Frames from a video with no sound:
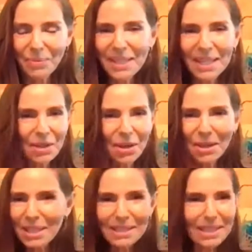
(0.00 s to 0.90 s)
We
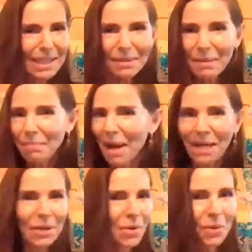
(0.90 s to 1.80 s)
cannot just let the
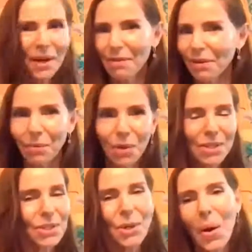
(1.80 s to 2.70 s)
mind go wherever it
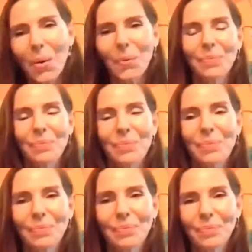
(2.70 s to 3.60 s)
wants to go.
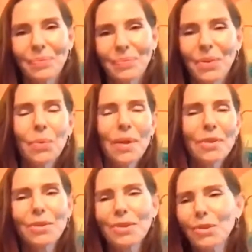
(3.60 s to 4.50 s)
No
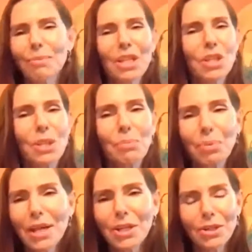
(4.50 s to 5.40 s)
wonder there's so much
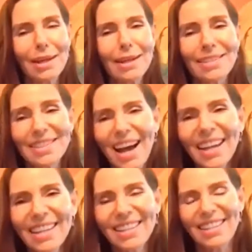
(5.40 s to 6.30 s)
depression and
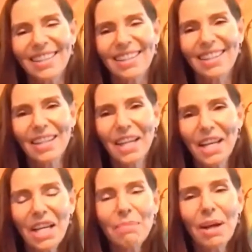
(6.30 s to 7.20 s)
anxiety.
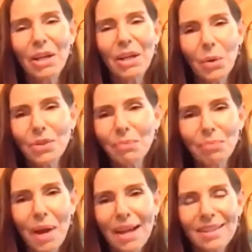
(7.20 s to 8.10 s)
In my
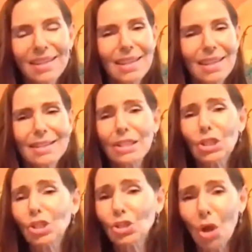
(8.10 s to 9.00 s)
coaching practice, I see
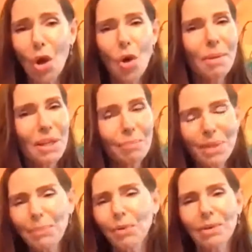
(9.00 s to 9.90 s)
so many
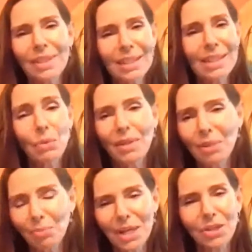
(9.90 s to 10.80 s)
people dealing with
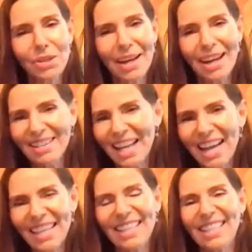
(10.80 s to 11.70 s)
depression and
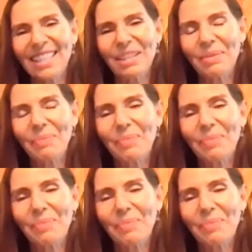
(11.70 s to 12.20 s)
anxiety.